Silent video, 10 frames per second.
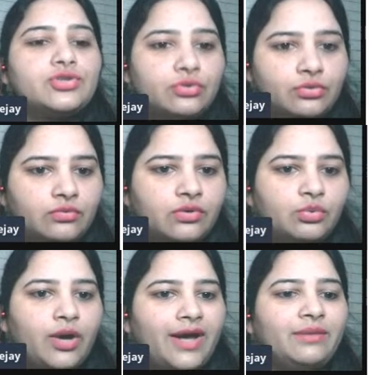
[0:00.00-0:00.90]
True,
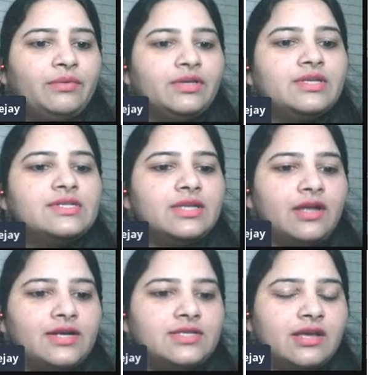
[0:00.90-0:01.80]
why? Because
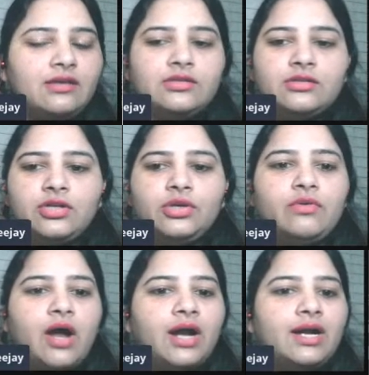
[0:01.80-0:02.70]
they are saying
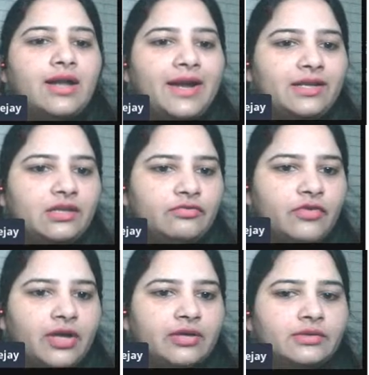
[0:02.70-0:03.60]
you can't light the
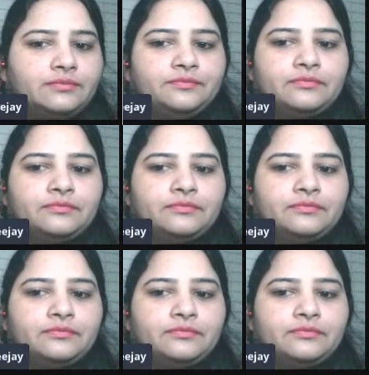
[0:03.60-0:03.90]
fire,